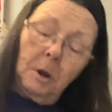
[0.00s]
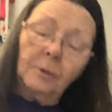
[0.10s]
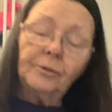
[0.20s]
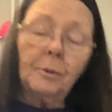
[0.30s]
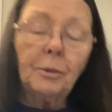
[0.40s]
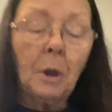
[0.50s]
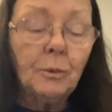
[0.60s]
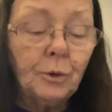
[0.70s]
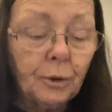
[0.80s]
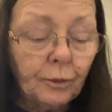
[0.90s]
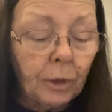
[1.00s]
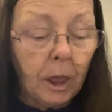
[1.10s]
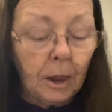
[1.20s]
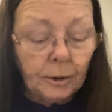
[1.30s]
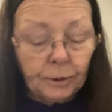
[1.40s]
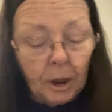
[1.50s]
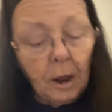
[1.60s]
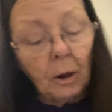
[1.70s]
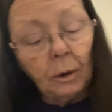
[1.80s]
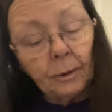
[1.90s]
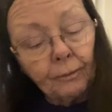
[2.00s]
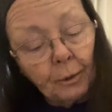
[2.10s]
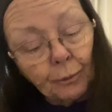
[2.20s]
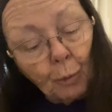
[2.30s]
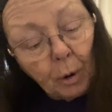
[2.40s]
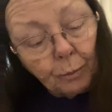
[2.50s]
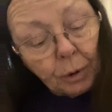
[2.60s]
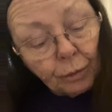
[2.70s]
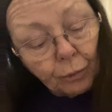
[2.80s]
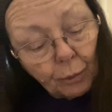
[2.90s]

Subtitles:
Sometimes you just can't tell if there's one piece or